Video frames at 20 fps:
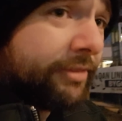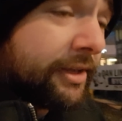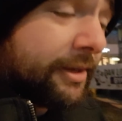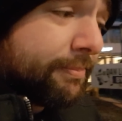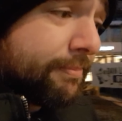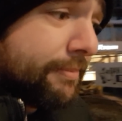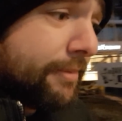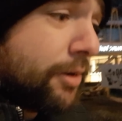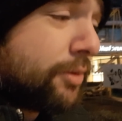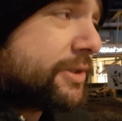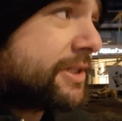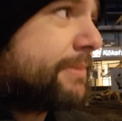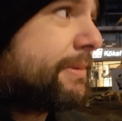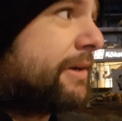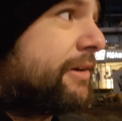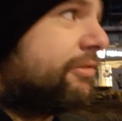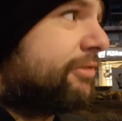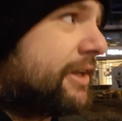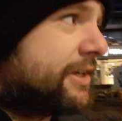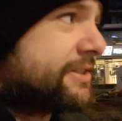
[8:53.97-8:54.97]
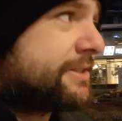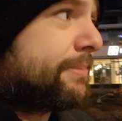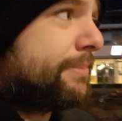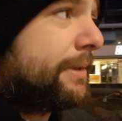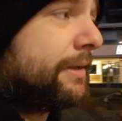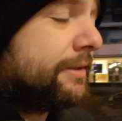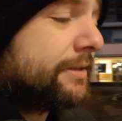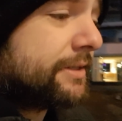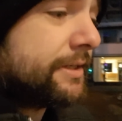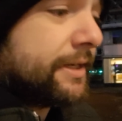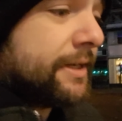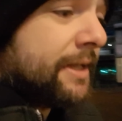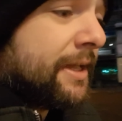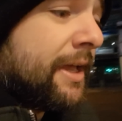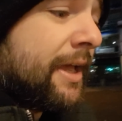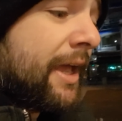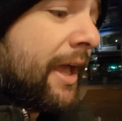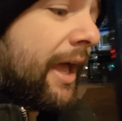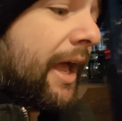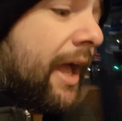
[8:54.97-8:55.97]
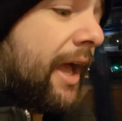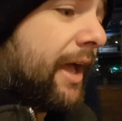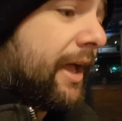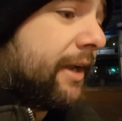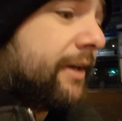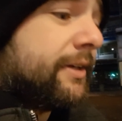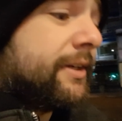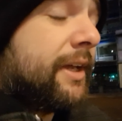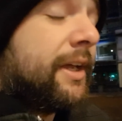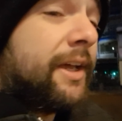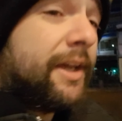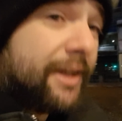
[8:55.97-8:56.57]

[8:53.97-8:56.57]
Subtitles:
the most amount of flexibility, and